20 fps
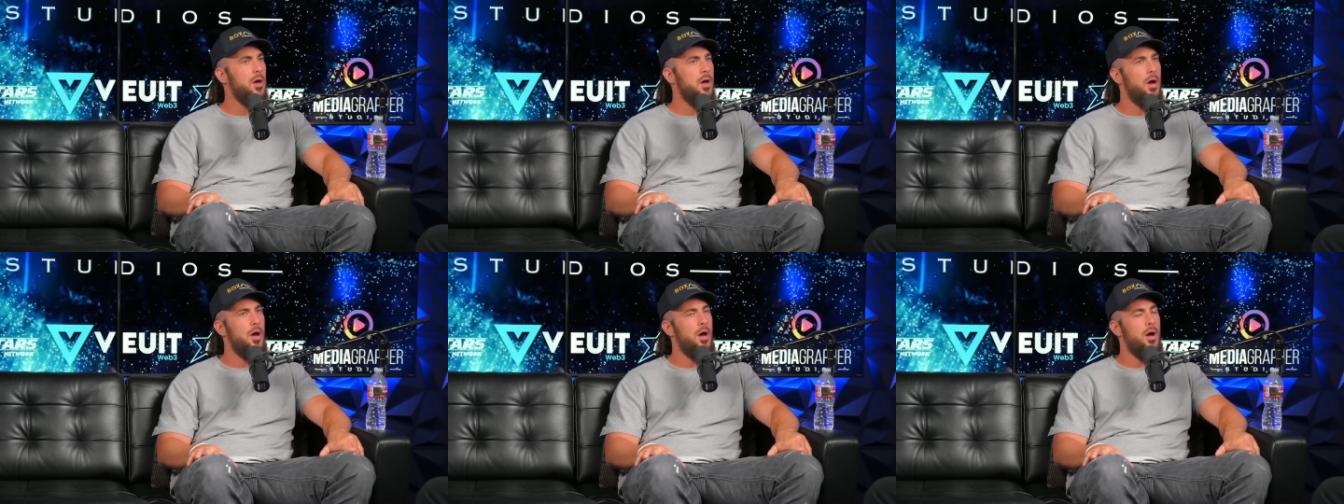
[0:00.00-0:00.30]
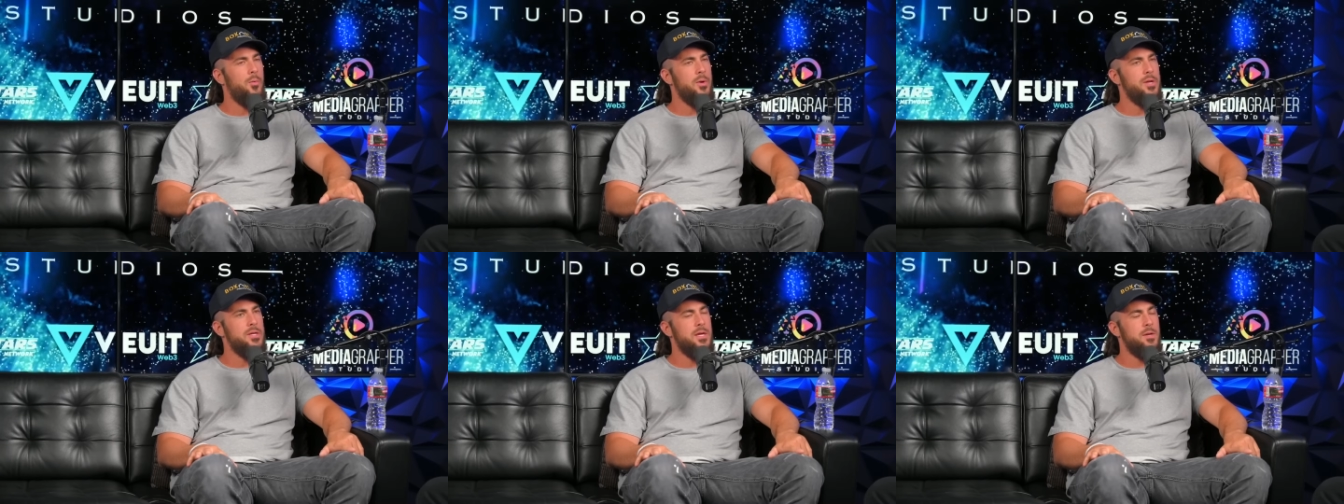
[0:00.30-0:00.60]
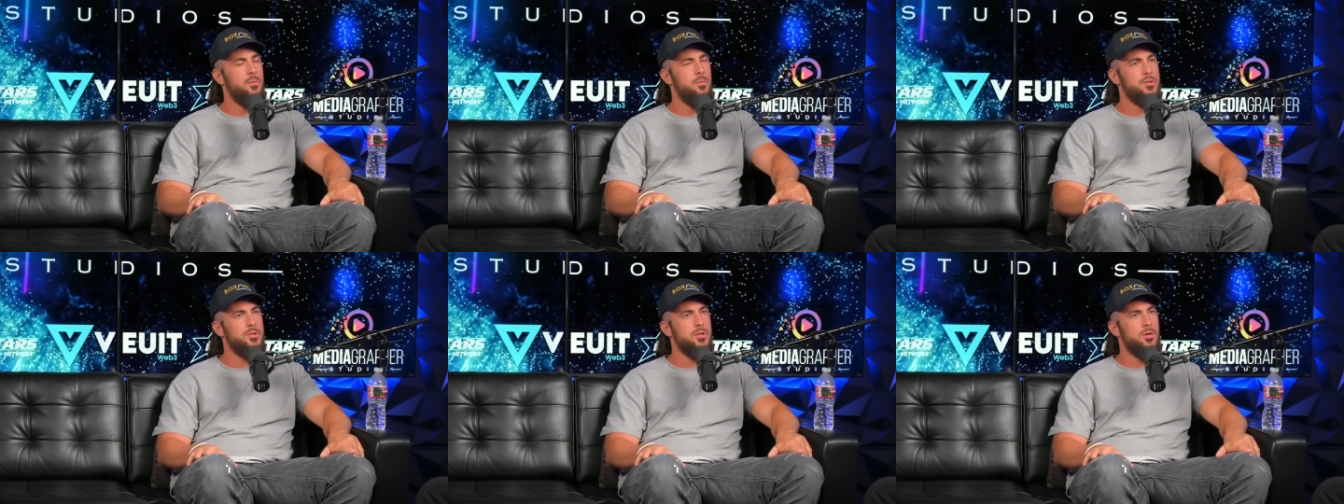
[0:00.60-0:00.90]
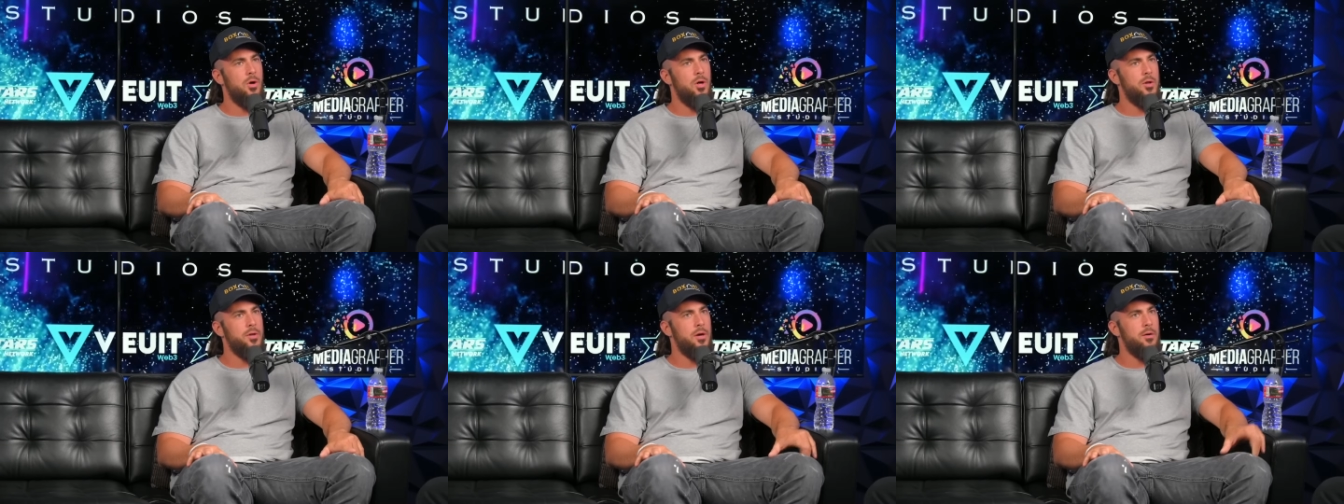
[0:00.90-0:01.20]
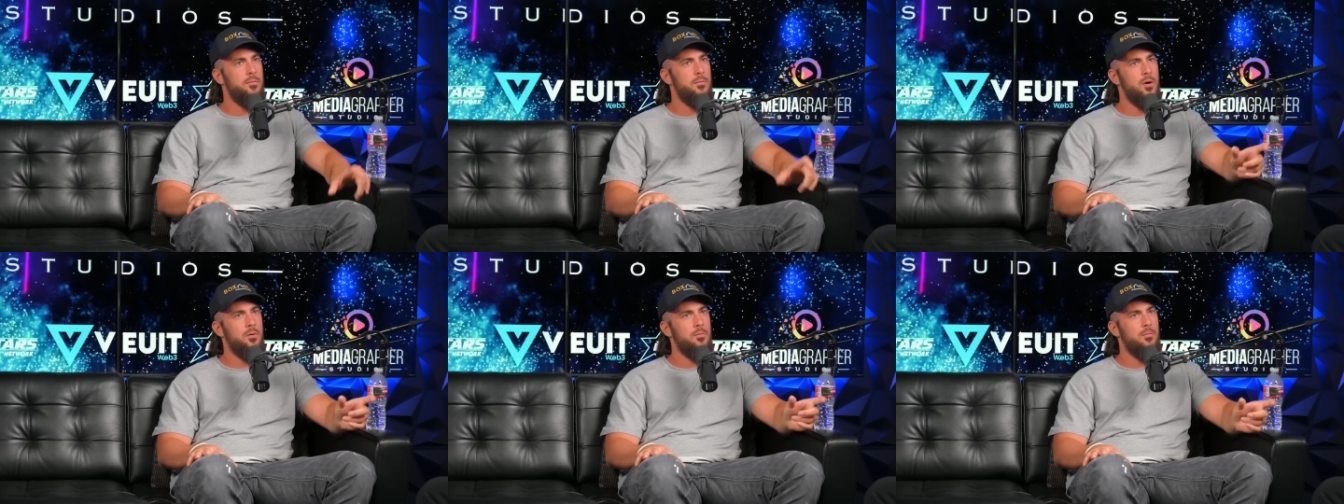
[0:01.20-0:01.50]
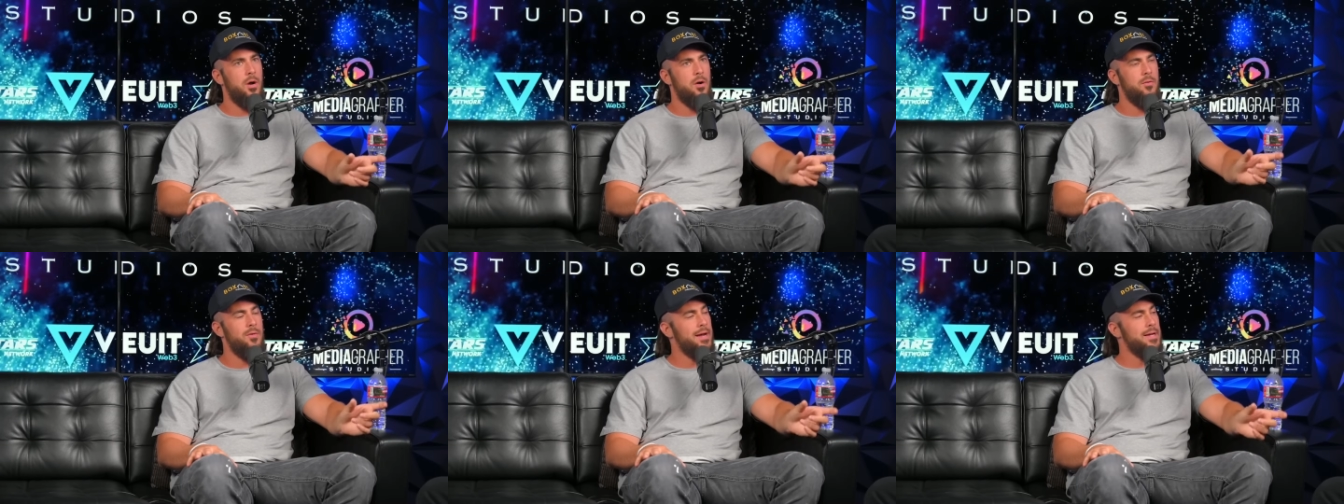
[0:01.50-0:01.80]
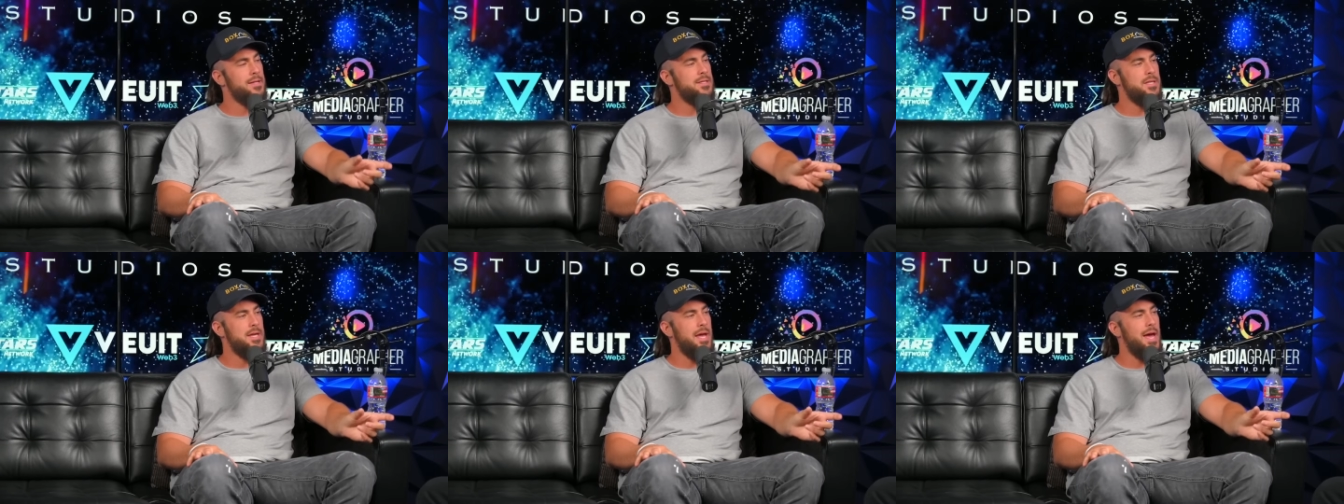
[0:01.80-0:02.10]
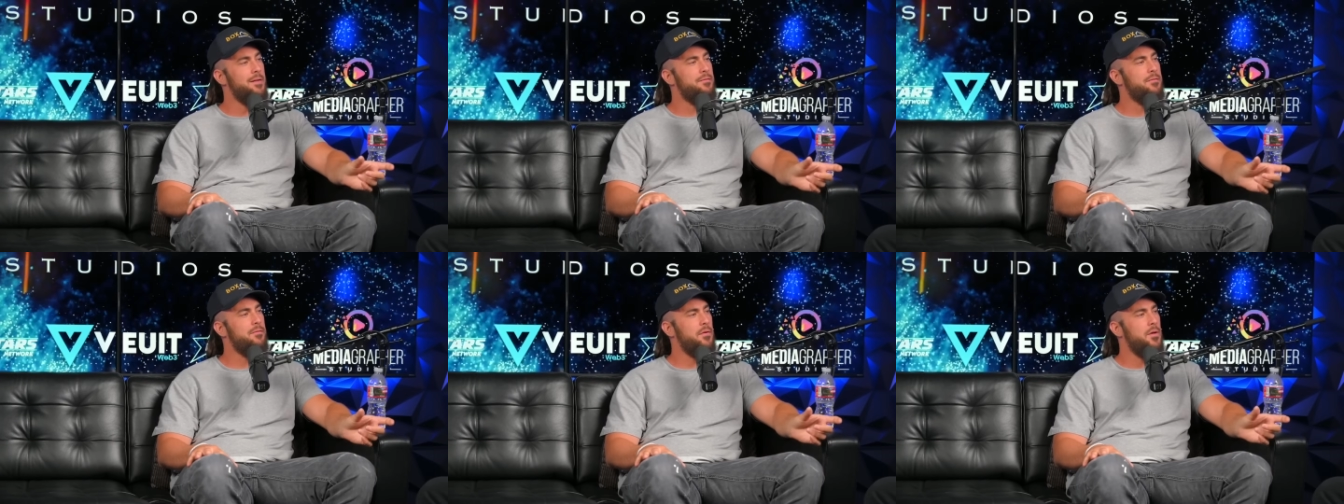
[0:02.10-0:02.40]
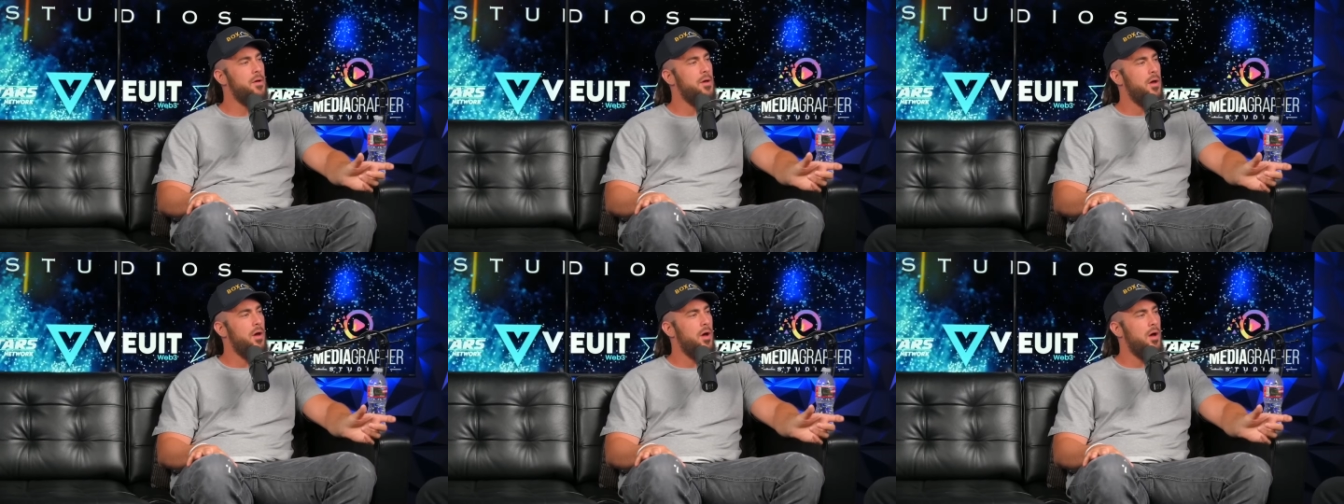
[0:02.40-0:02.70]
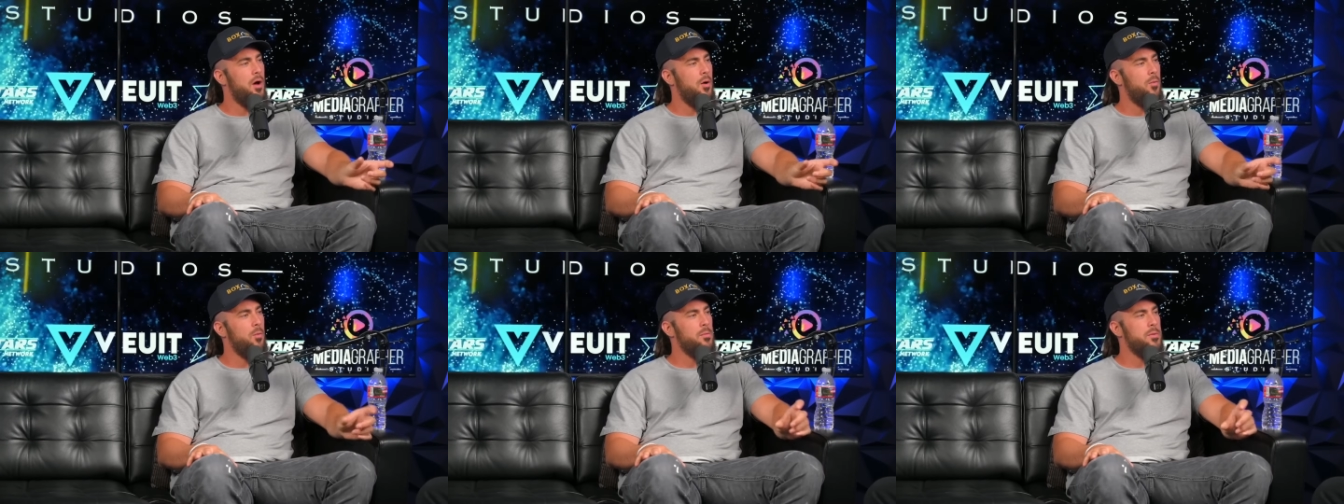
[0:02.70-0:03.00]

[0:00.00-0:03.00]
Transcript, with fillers: uh, we did what's called a, a, a Reg C F, uh, mm.